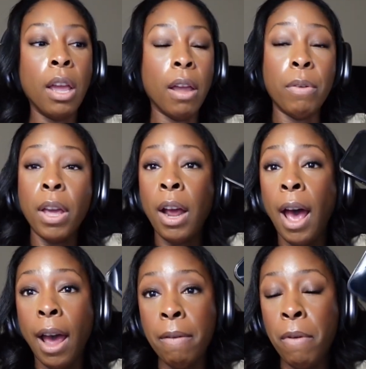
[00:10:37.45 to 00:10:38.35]
If you had an
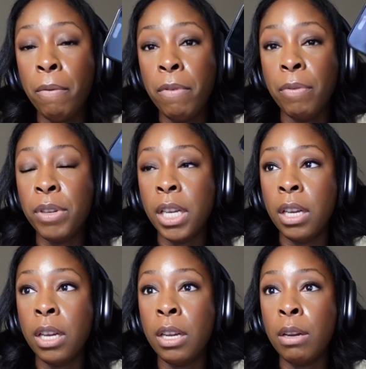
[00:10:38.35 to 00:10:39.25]
iPhone
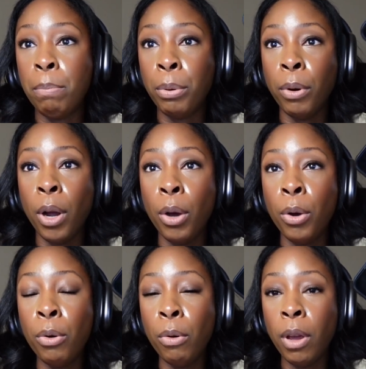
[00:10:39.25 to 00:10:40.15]
15
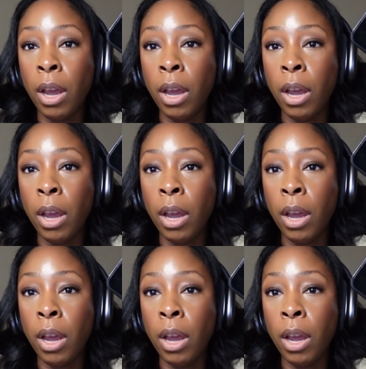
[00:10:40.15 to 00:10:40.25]
Pro